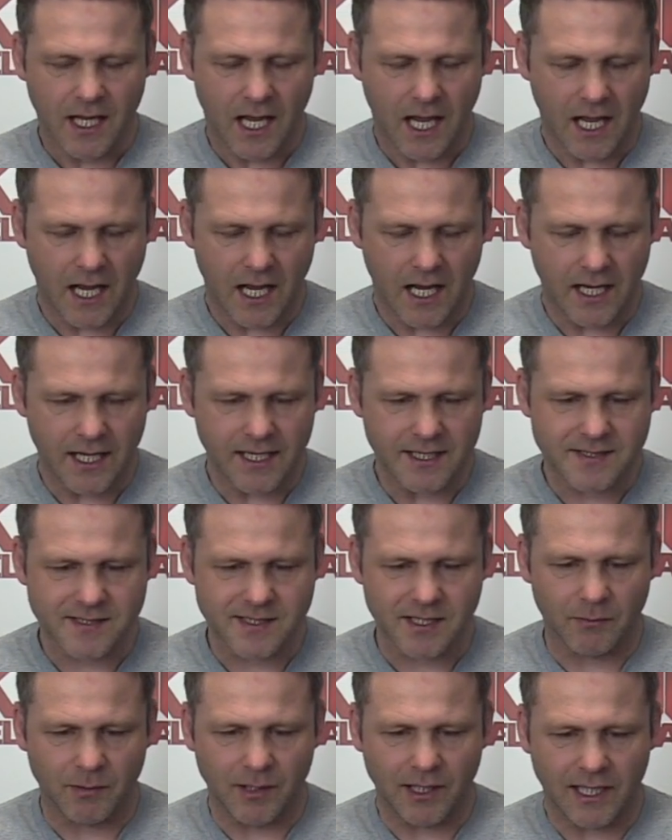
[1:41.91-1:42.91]
it
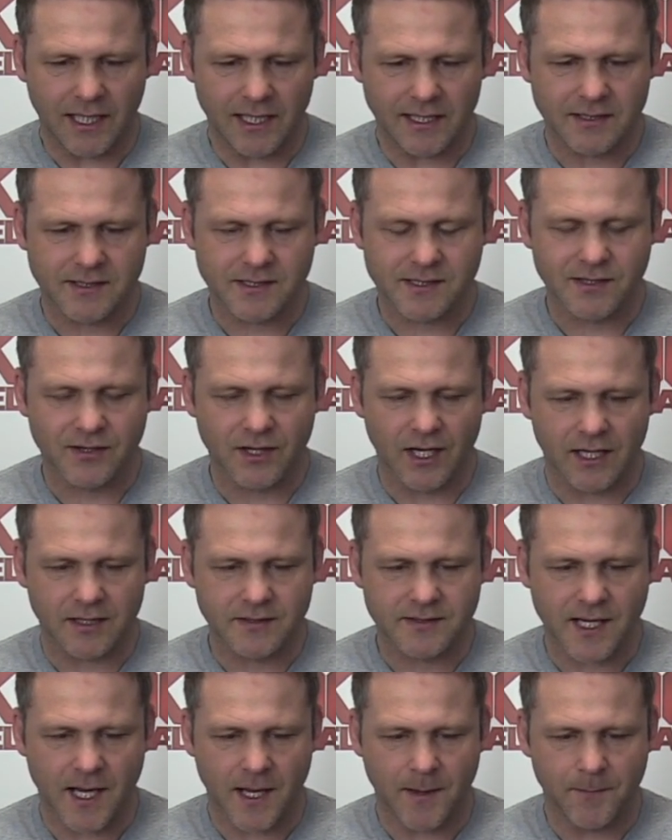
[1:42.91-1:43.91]
stipulates that